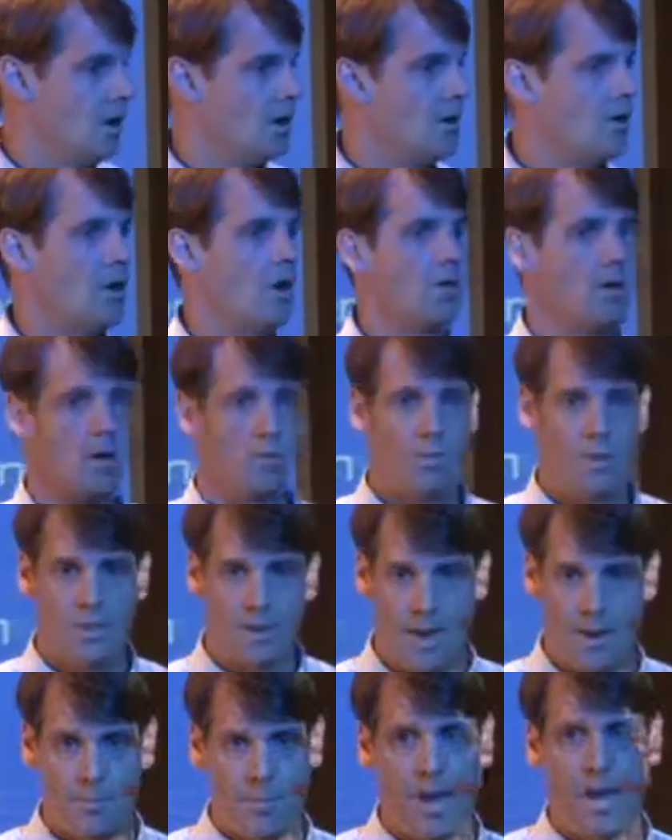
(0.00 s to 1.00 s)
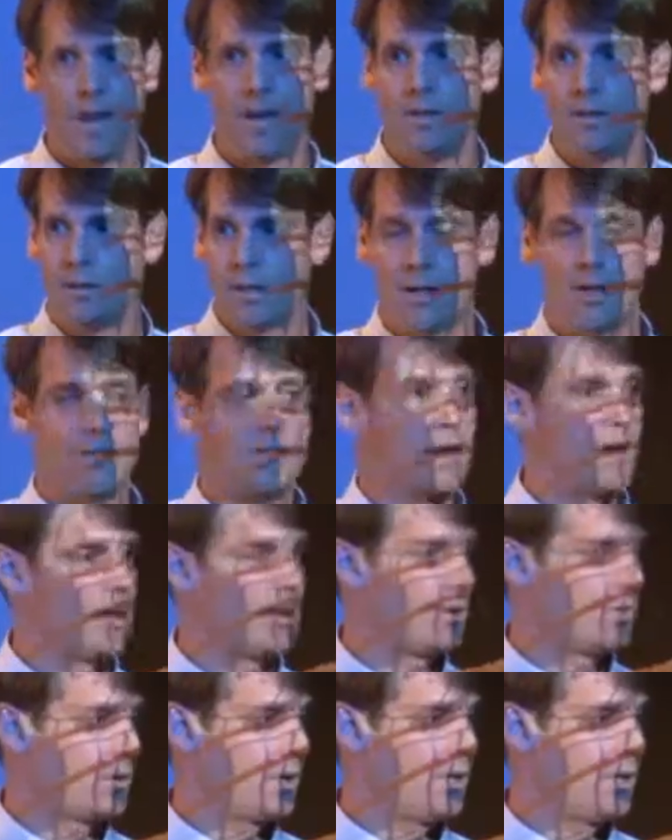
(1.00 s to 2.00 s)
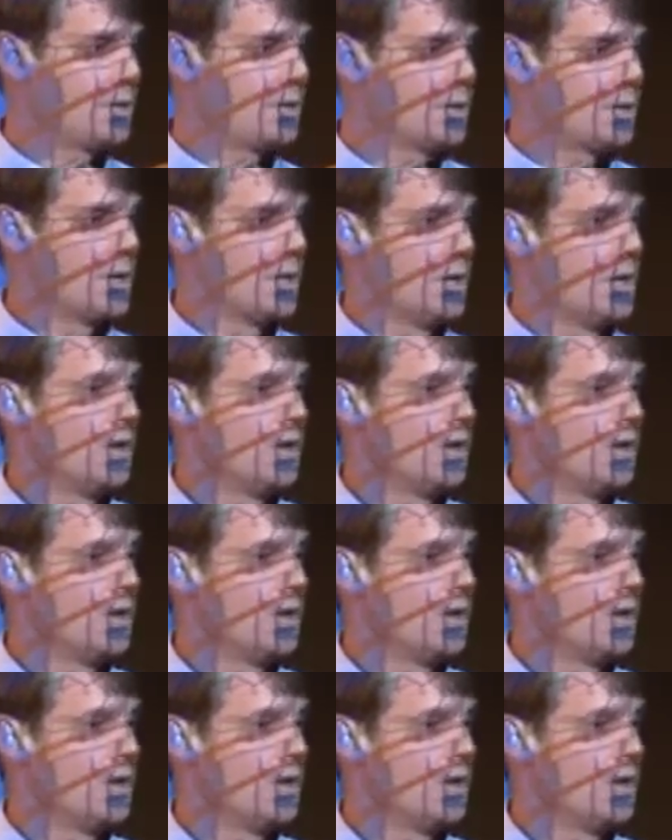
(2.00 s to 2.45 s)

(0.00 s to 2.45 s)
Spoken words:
Know that when that pain does increase,